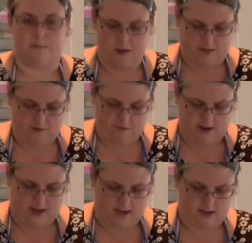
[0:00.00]
in three
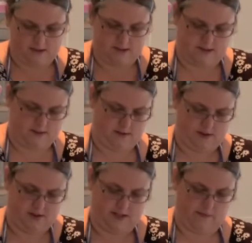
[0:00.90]
eggs,
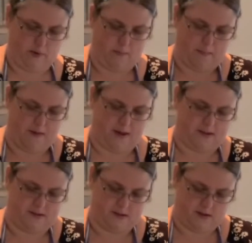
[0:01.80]
just give it a bit of mix.